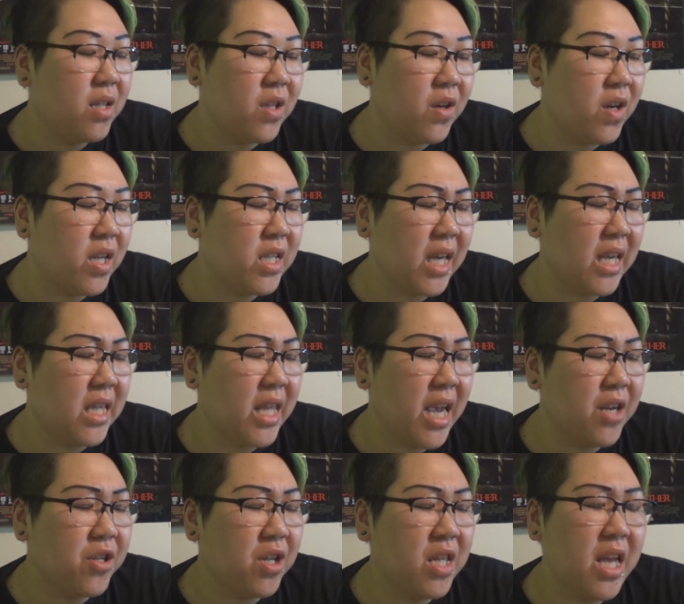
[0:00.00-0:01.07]
it's like a
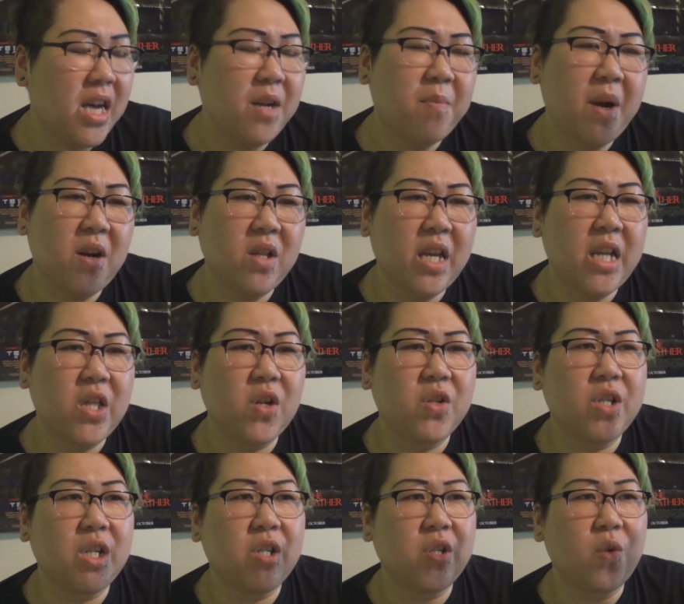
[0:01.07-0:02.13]
legend that apparently
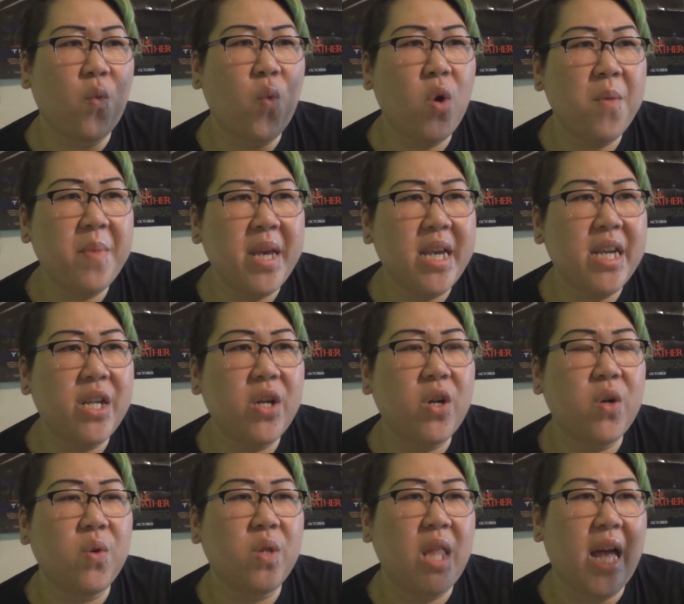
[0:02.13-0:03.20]
there's this woman
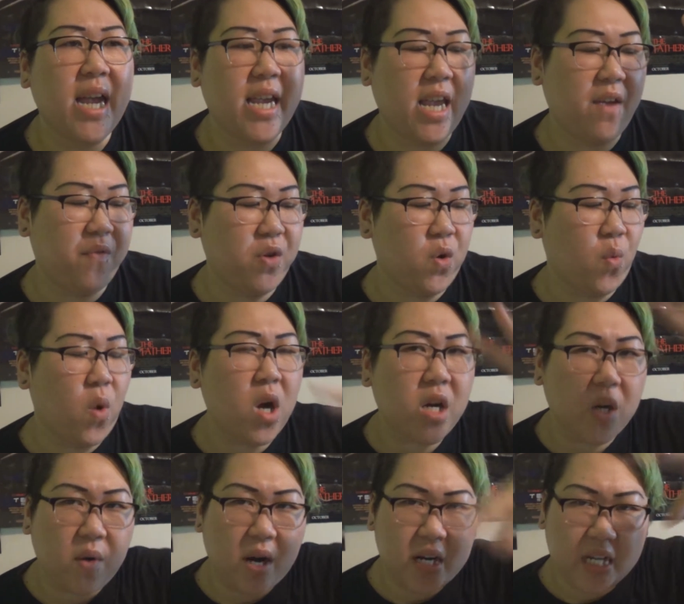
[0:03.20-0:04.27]
who, like, if you're
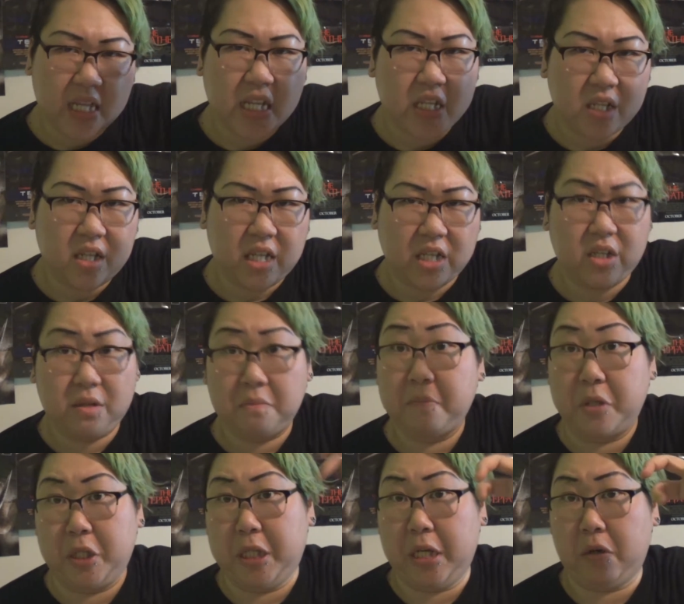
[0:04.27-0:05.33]
walking around in this
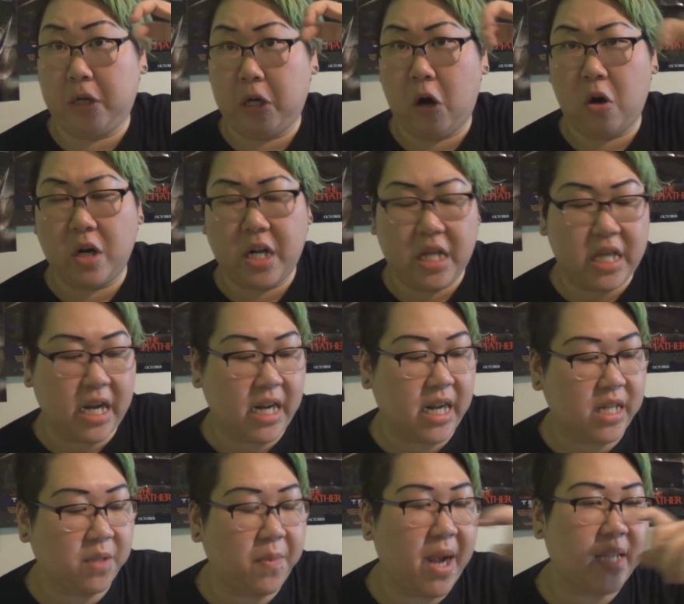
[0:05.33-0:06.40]
secret garden thing
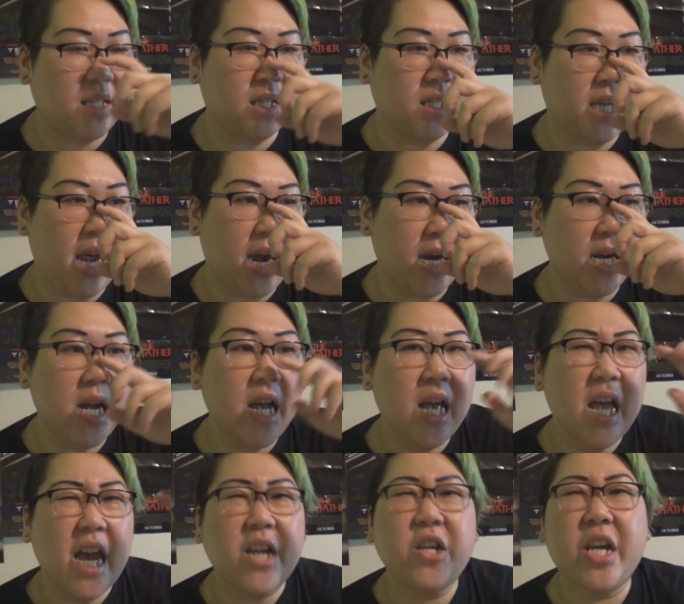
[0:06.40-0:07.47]
that's past this gate,
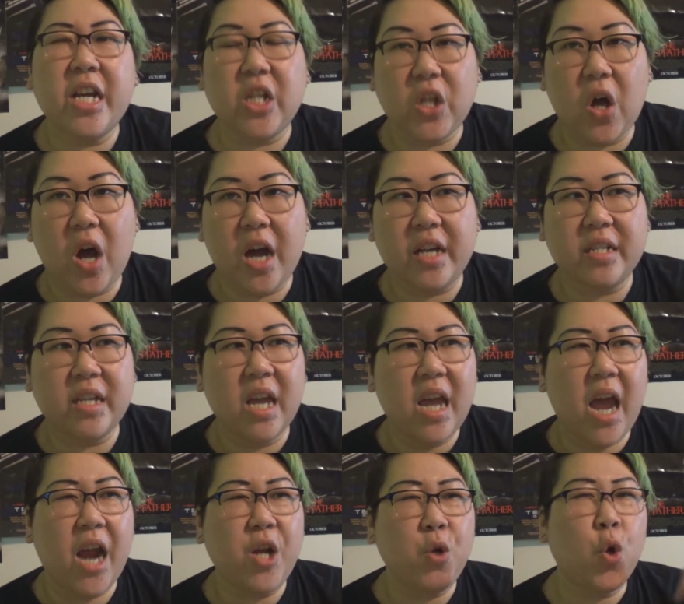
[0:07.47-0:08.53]
and you get lost,
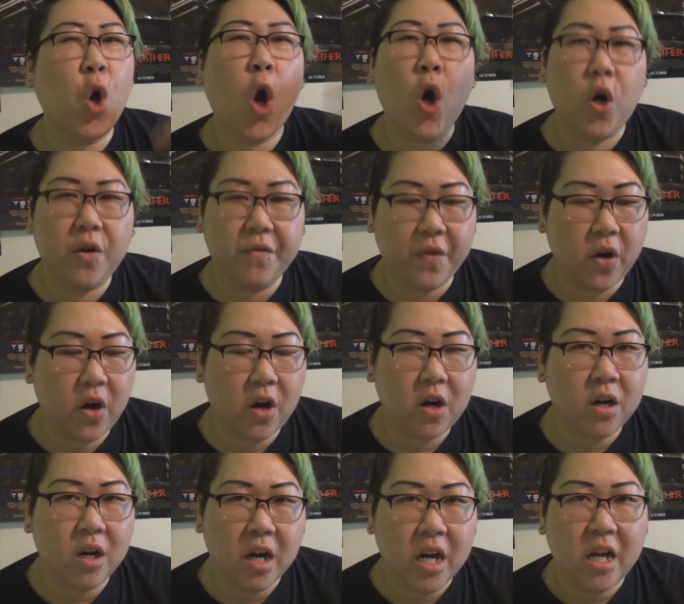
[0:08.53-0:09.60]
and you call for
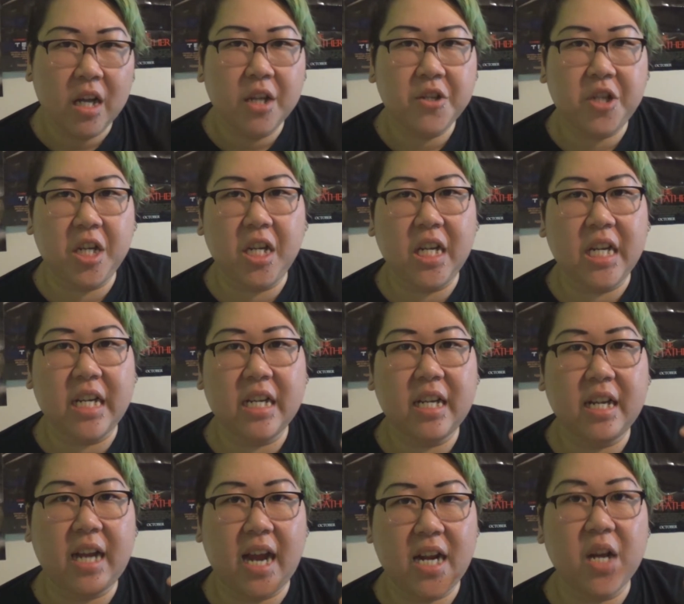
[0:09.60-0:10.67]
her, she
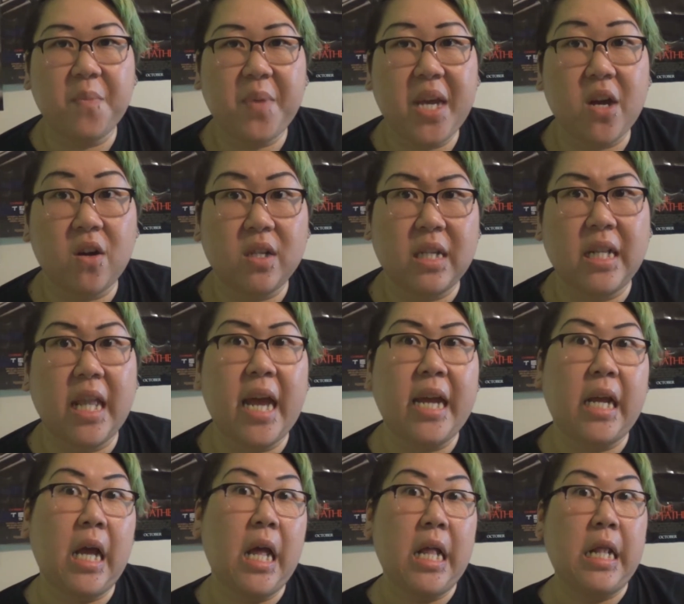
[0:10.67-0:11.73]
kind of appears and,
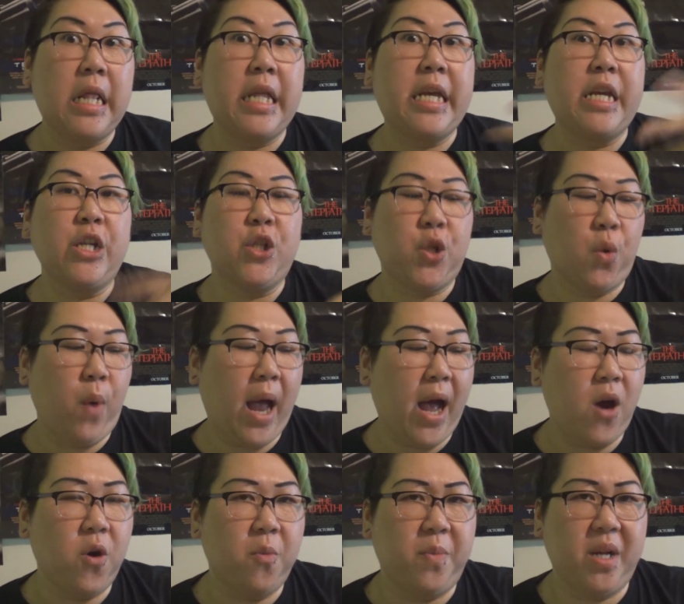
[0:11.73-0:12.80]
like, leads you
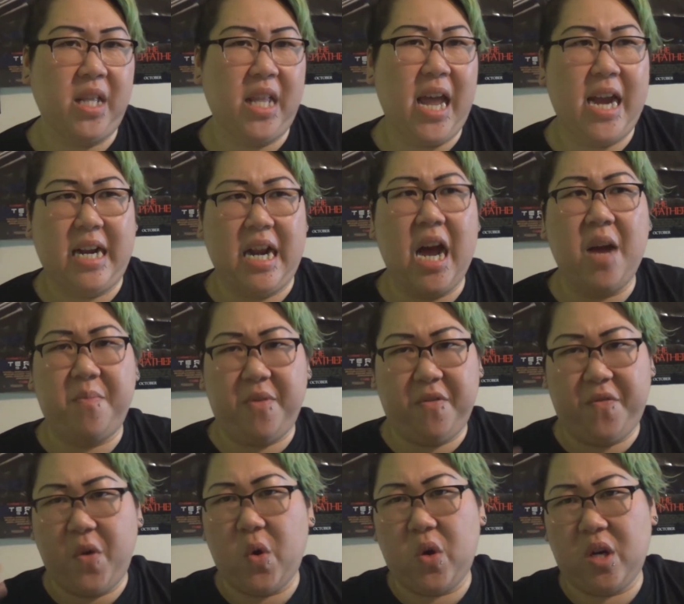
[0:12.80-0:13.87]
out. But, like, not
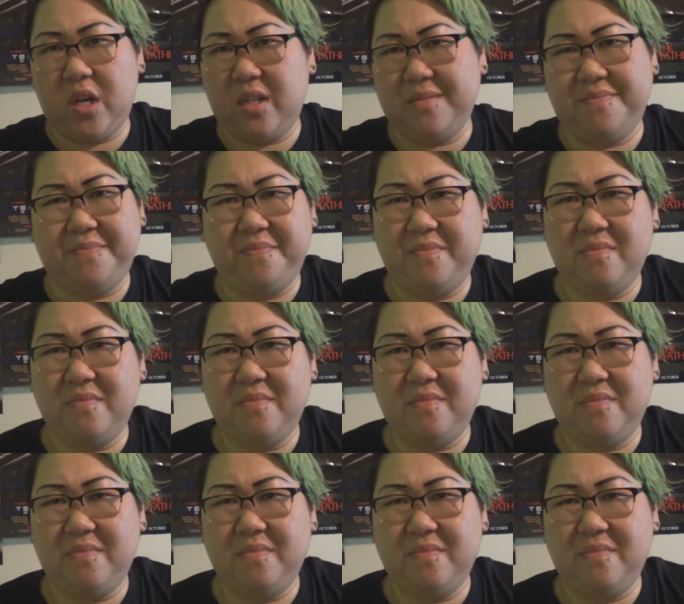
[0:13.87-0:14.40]
before,